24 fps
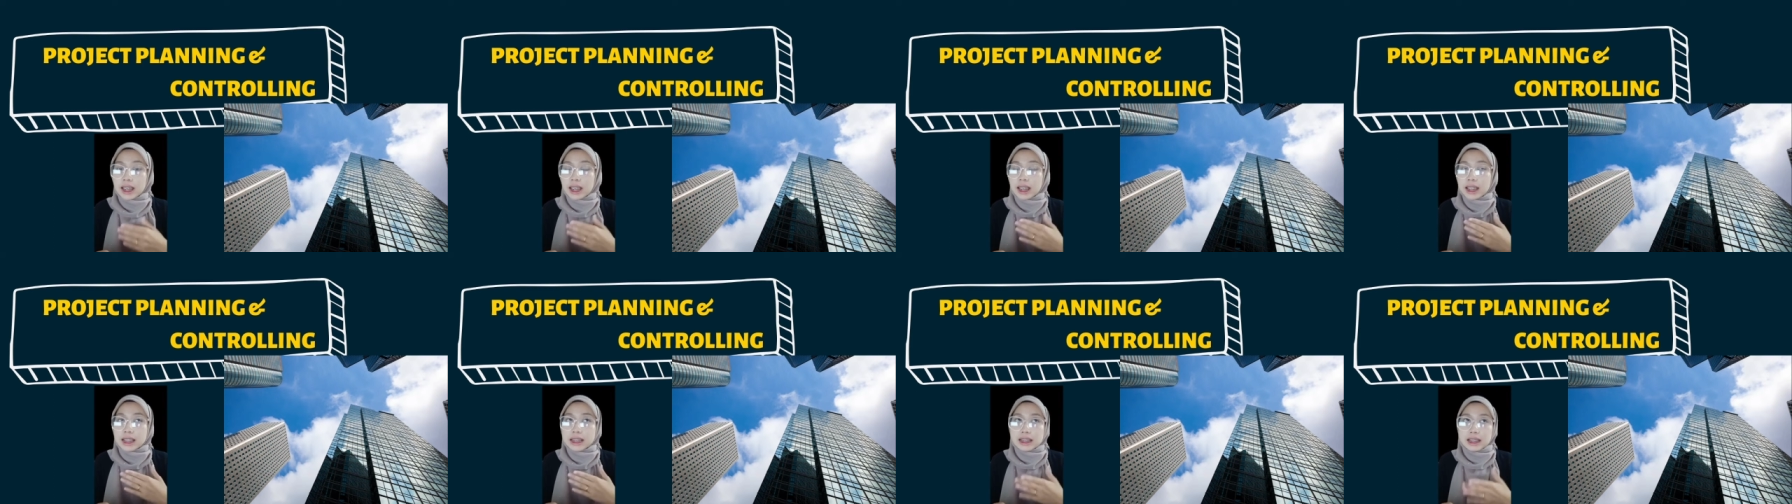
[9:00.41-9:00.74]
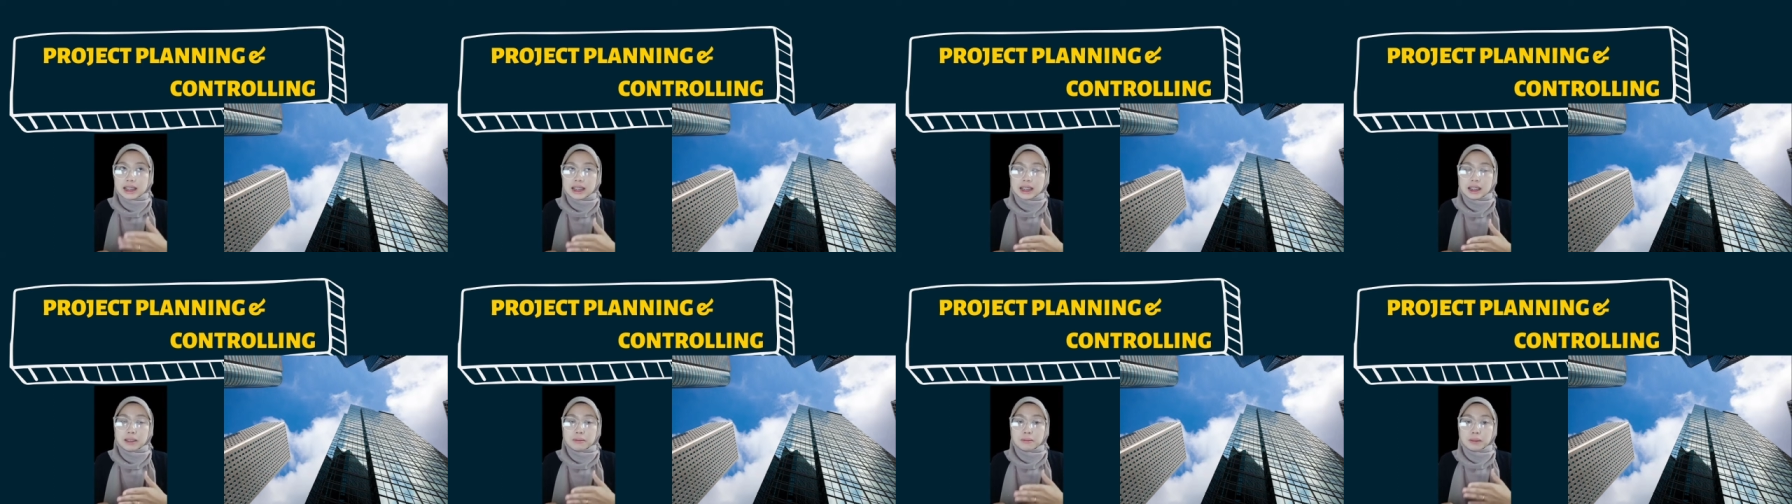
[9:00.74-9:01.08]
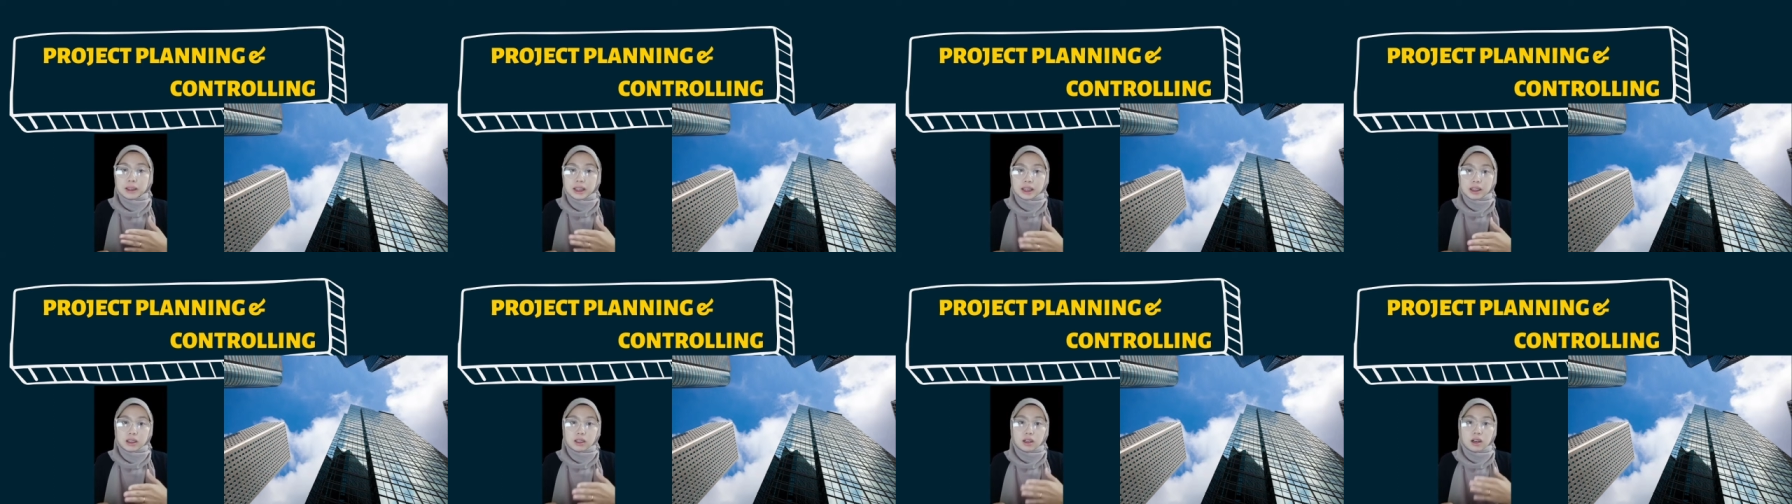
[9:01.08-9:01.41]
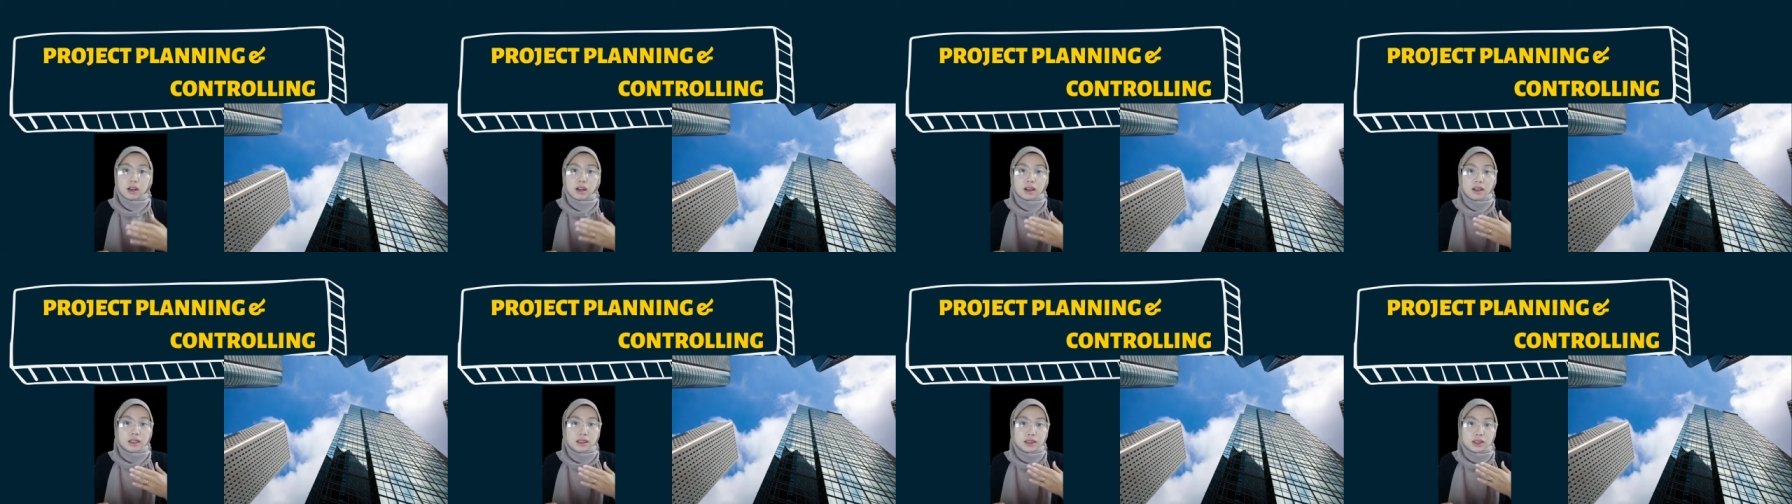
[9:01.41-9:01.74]
and keep it
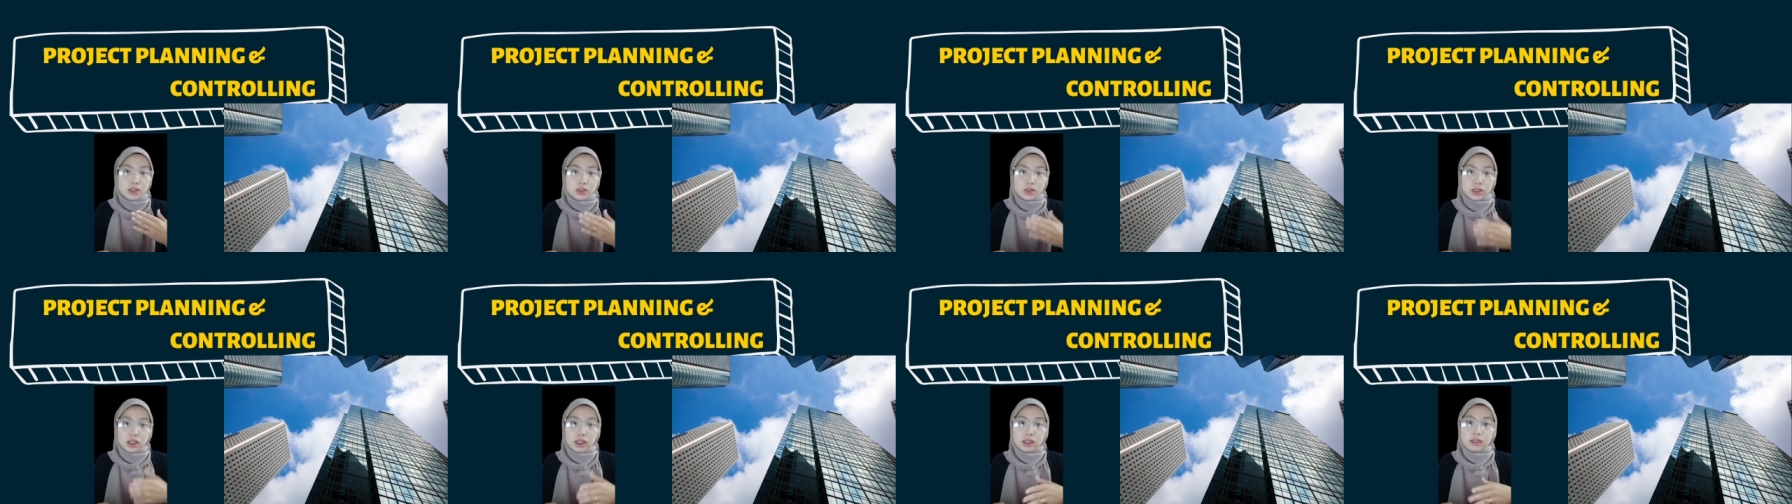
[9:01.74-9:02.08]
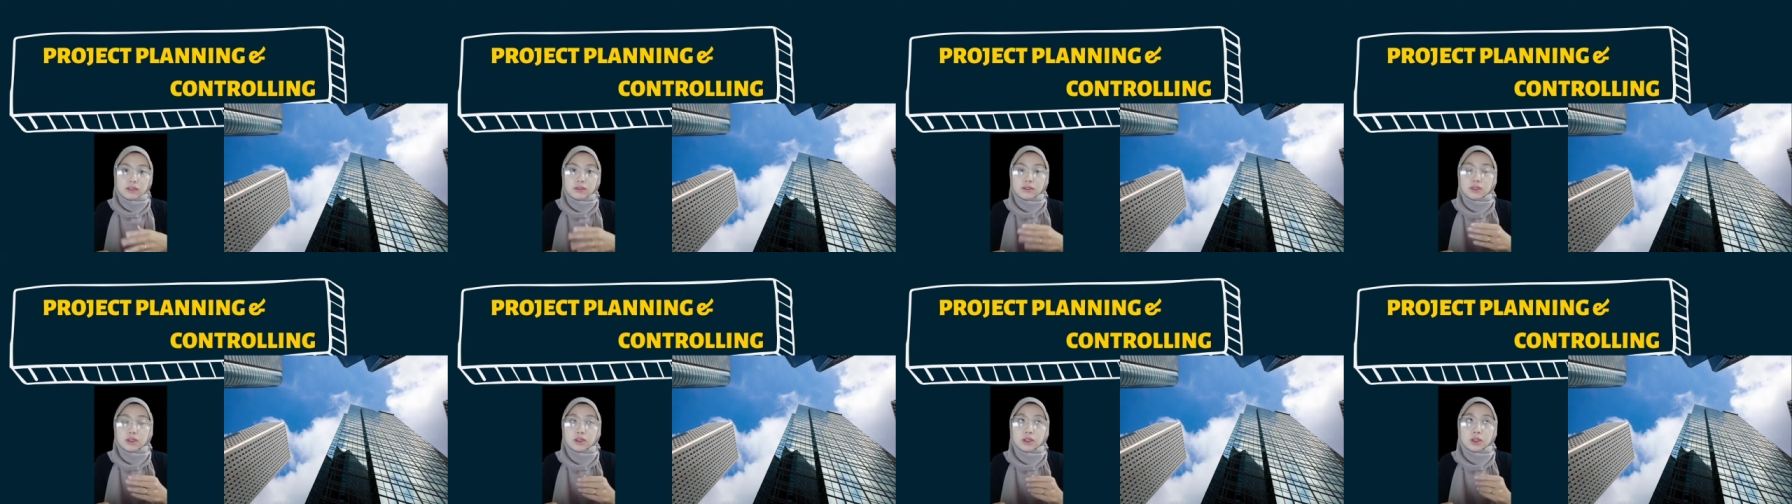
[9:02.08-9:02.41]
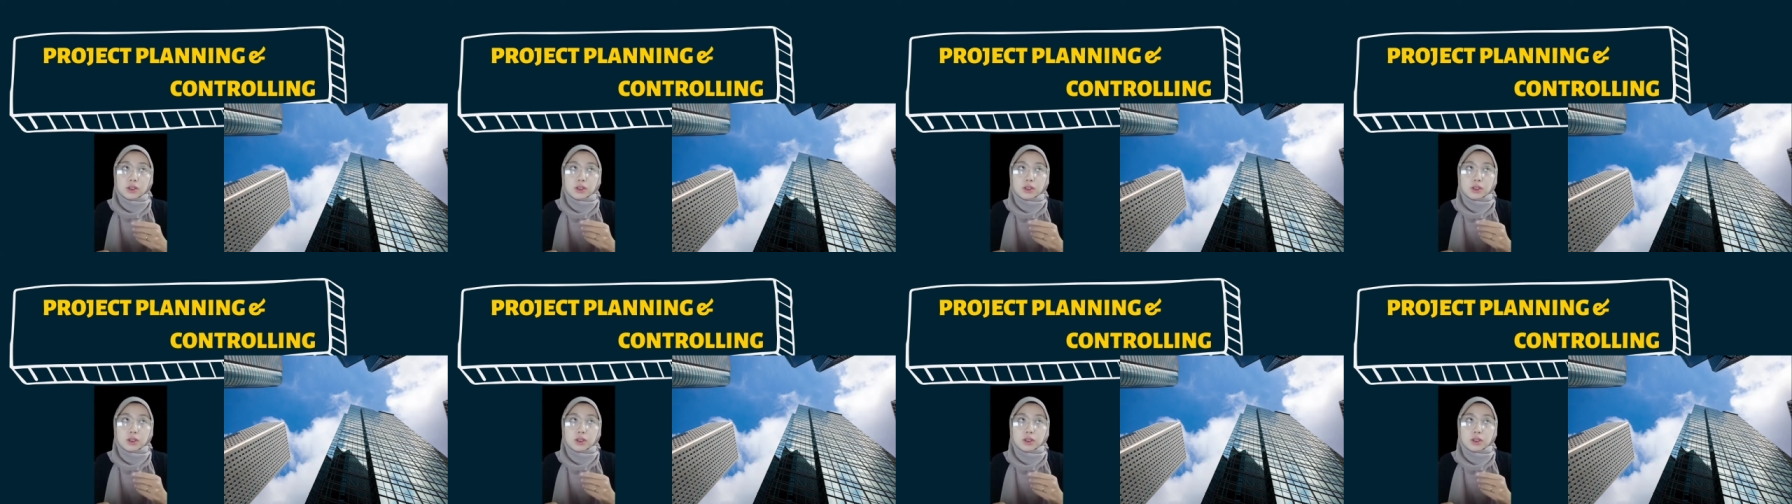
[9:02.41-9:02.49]
on track for